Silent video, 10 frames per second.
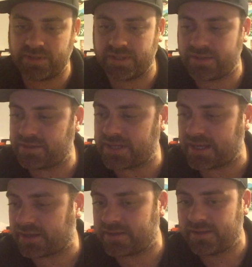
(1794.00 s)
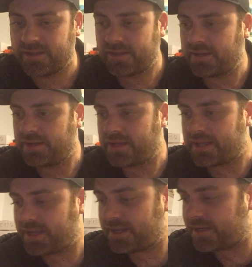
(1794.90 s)
Put it in your deck.
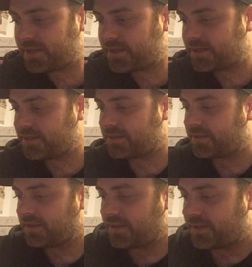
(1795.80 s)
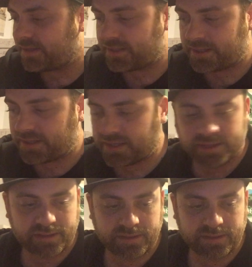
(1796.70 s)
And then I